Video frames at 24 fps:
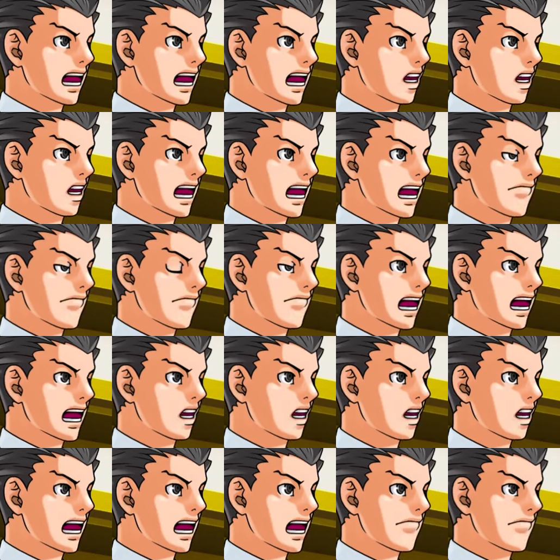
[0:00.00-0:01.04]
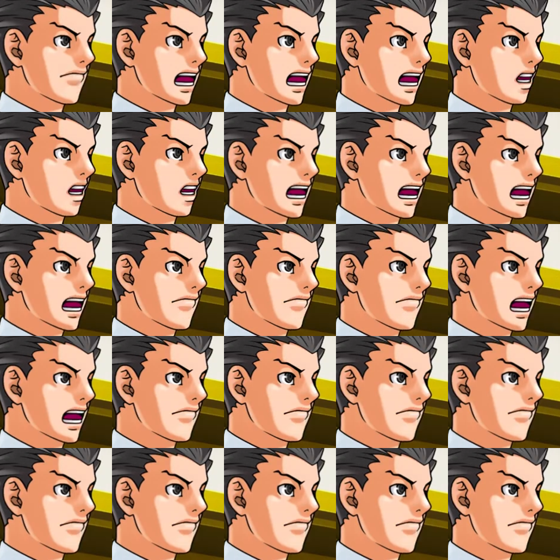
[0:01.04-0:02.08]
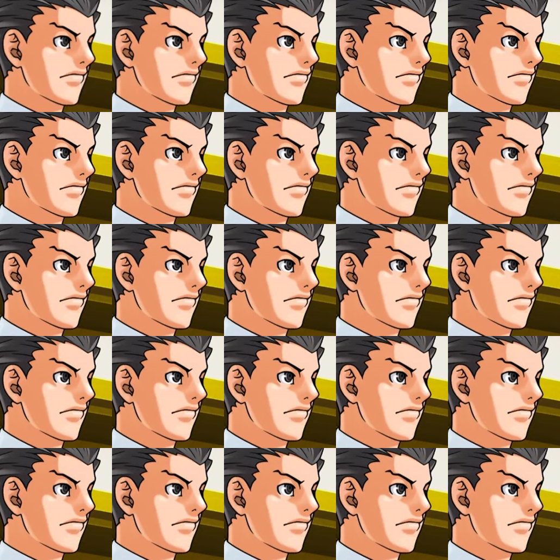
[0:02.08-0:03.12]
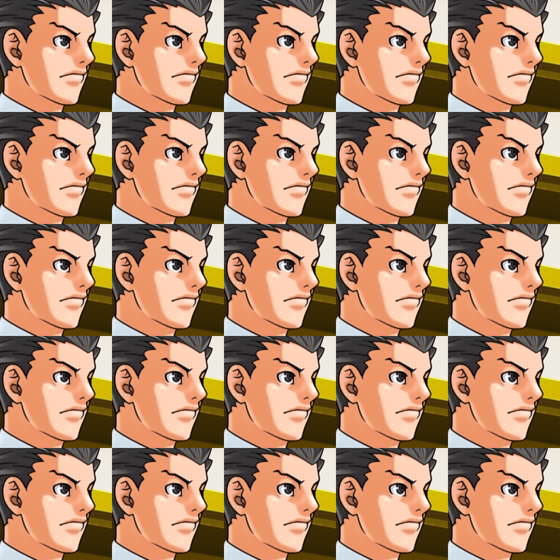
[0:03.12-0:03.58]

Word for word: Listen once more to the conversation between the defendant and the victim.